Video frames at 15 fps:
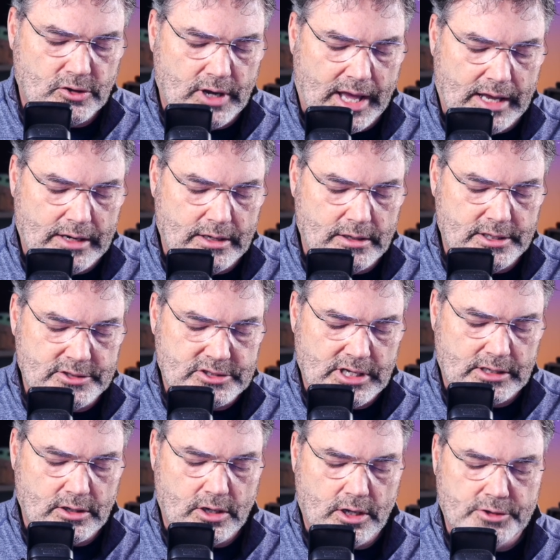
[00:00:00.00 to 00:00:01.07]
or add a list, I
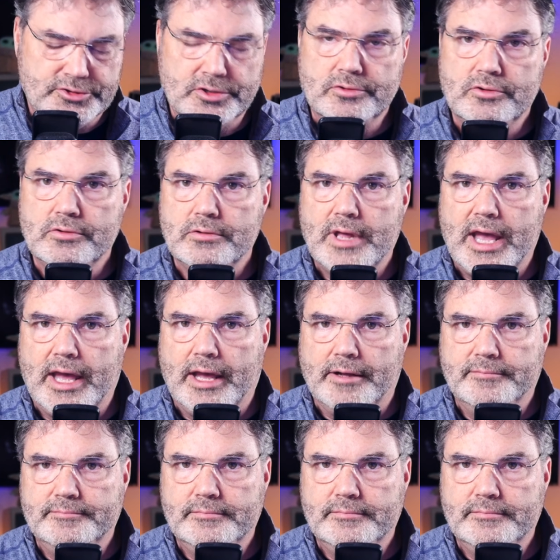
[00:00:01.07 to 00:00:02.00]
can also do that.